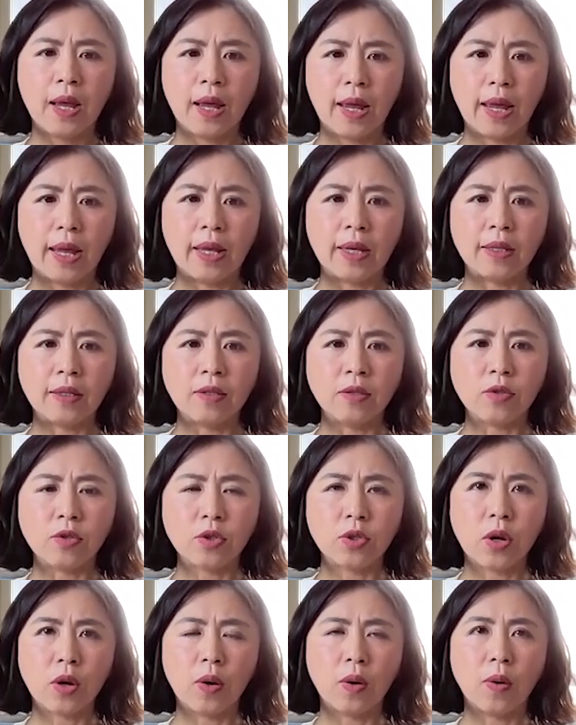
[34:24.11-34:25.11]
And
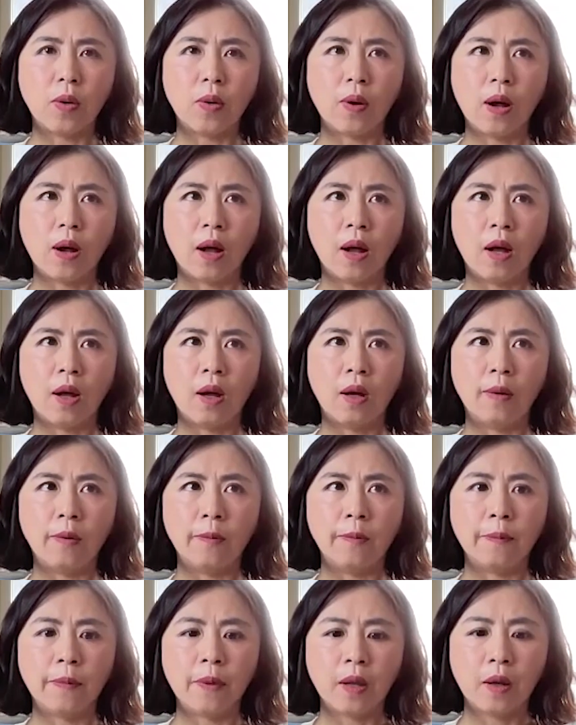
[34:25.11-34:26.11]

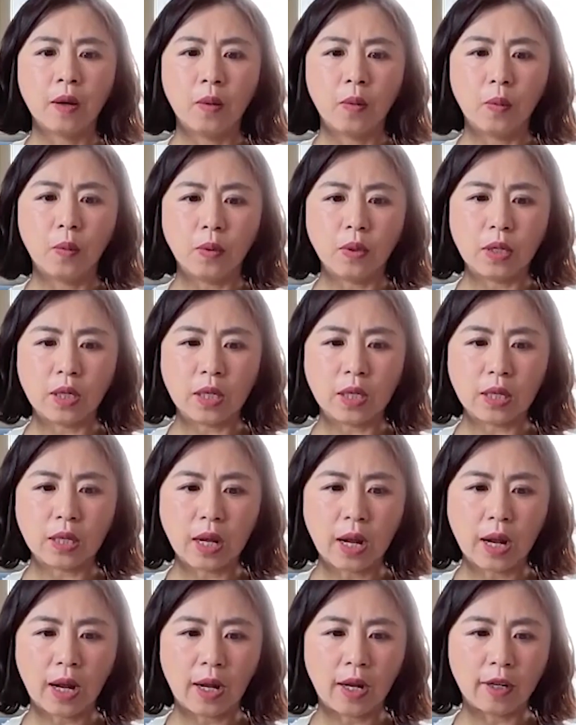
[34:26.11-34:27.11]
so we
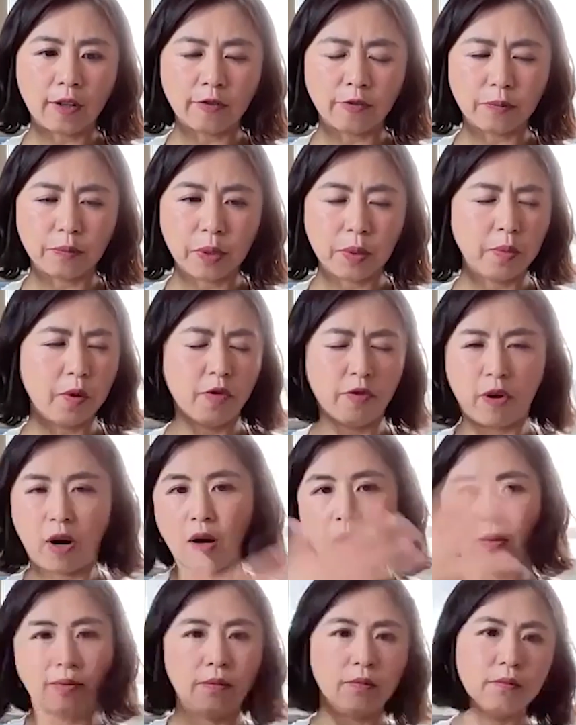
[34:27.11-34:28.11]
have people
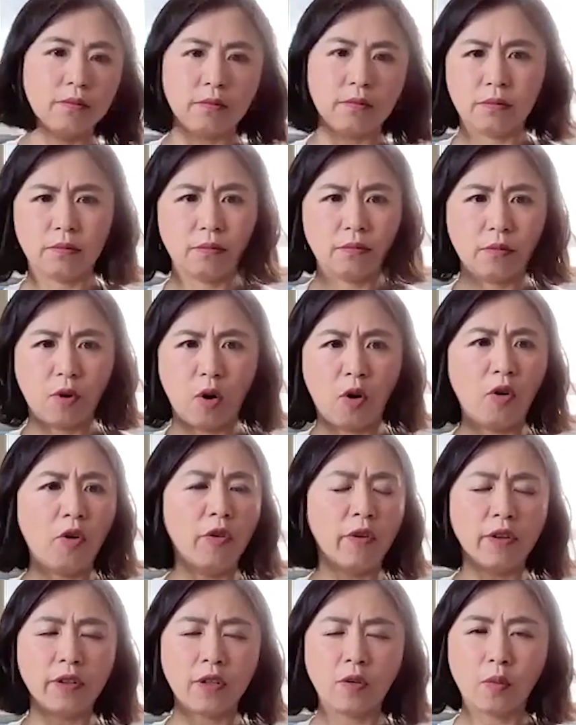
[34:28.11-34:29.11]
from all
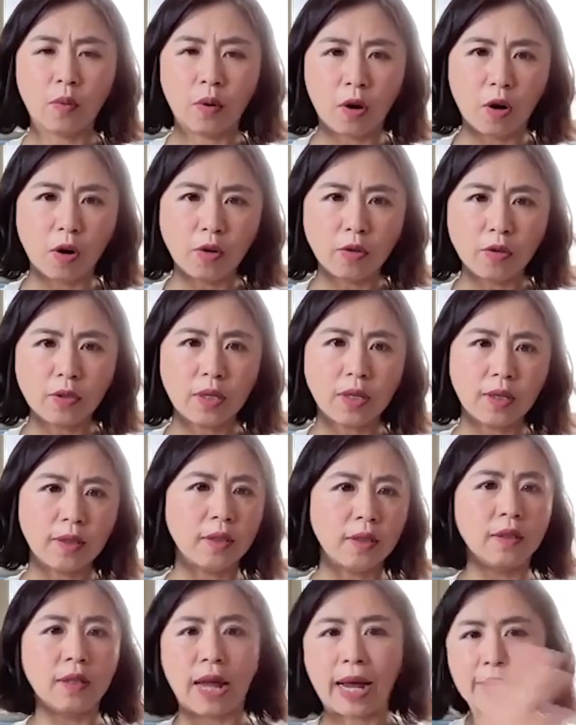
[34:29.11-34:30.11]
over the world. In
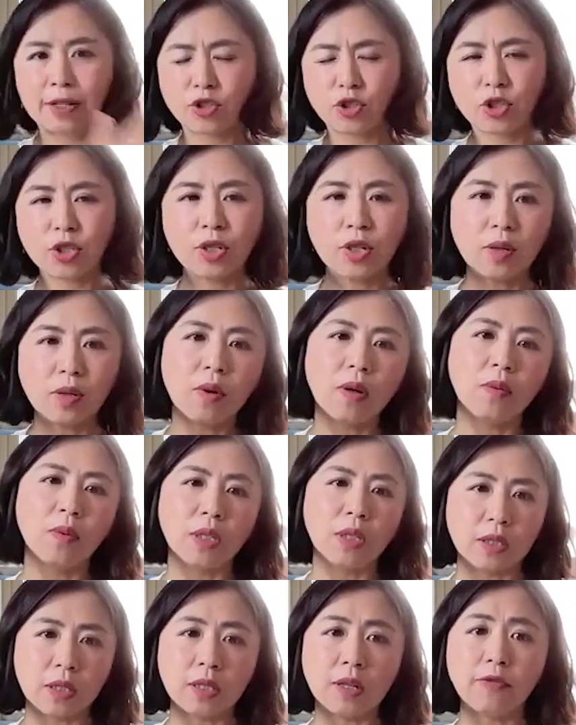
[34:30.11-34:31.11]
the last year, when
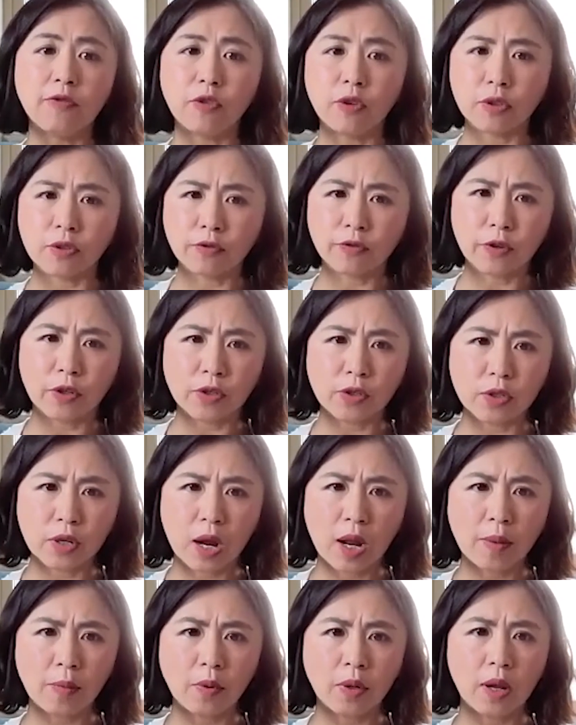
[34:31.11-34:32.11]
we did it for the first
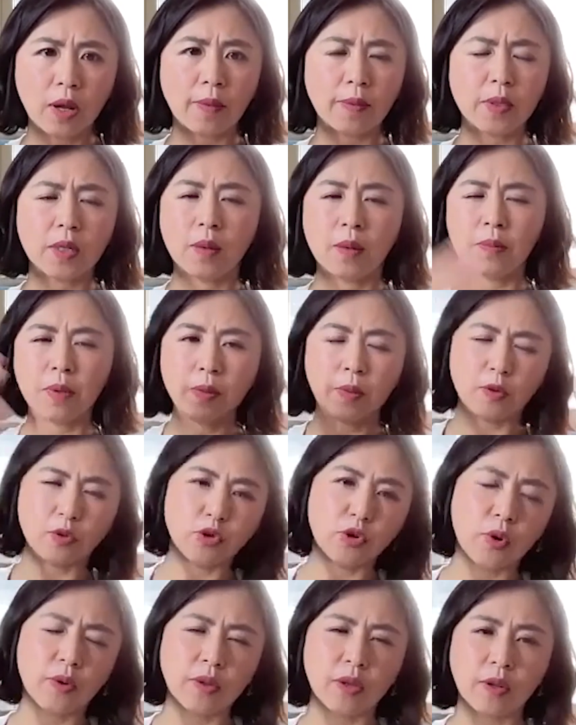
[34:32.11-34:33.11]
time, we have some people
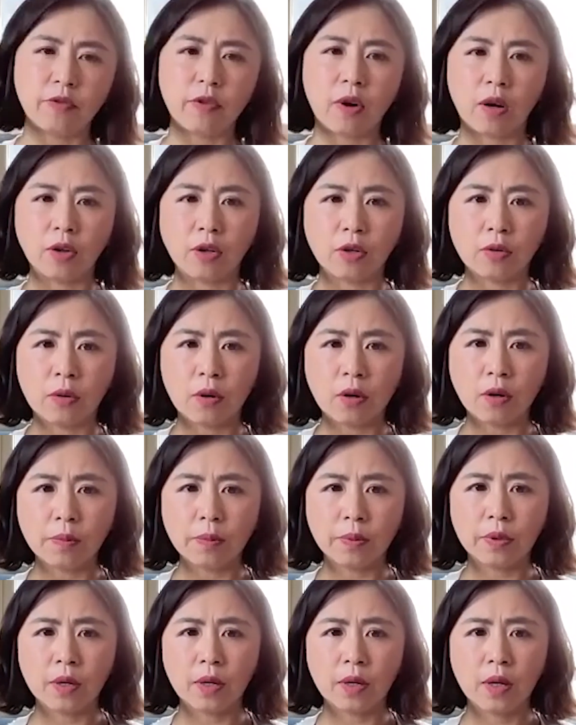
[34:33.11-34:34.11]
joining from
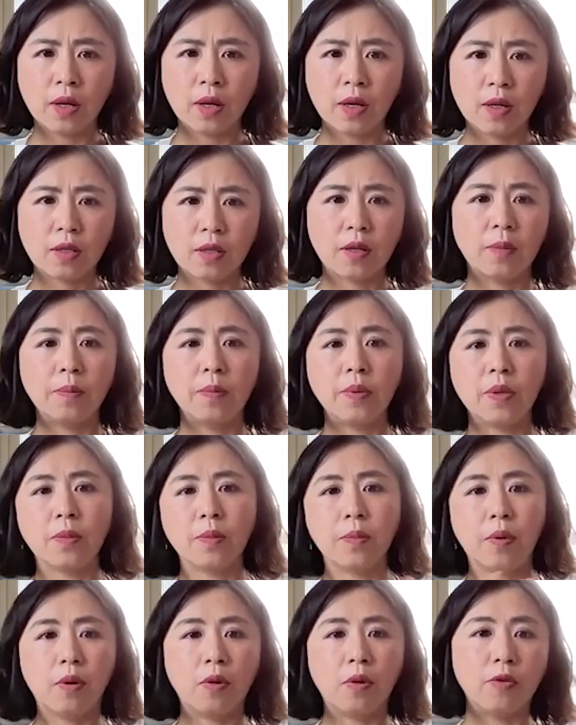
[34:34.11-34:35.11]
Europe, some
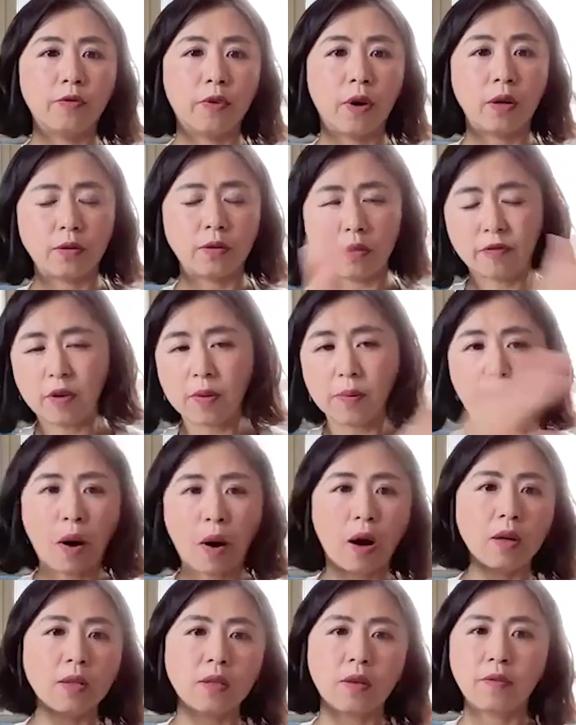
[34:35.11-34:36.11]
people from different
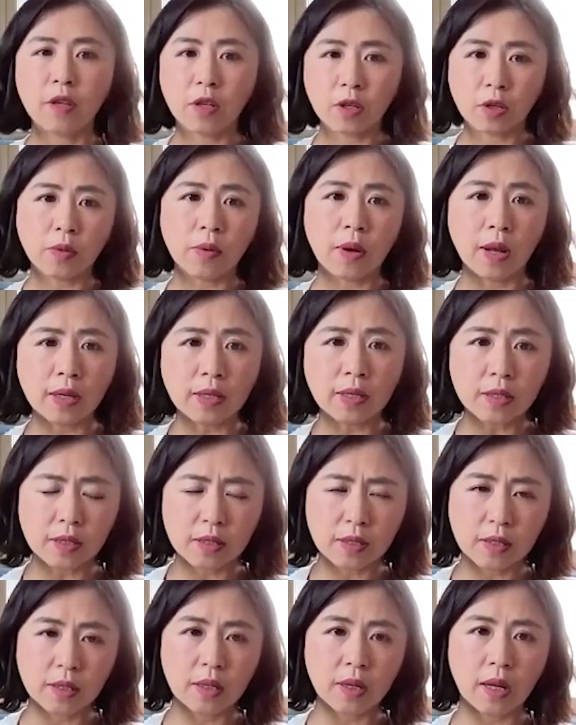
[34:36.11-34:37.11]
parts of the
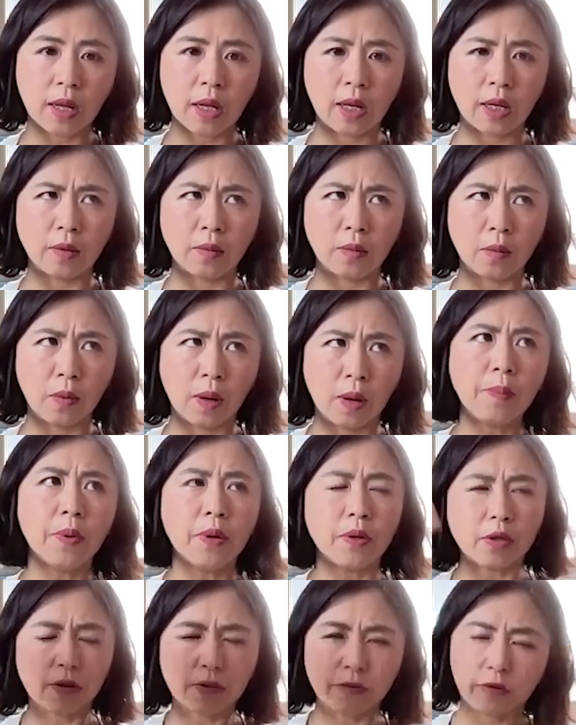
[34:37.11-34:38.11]
US, and one
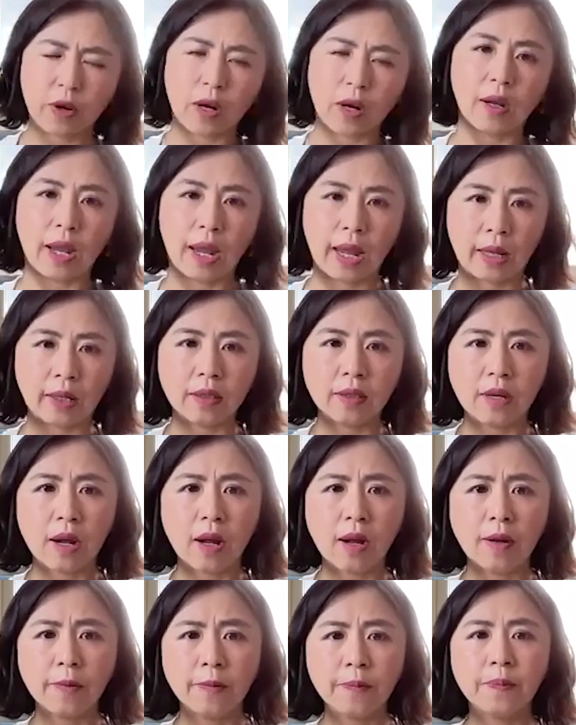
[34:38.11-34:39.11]
person from
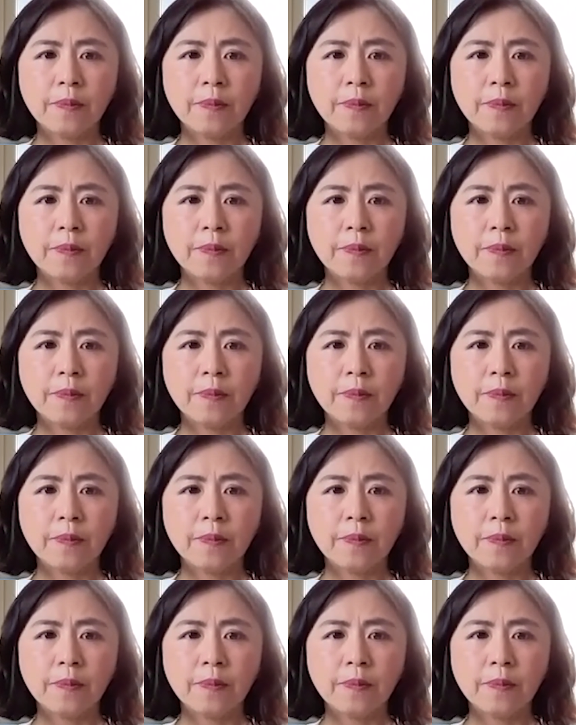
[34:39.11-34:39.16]
Canada.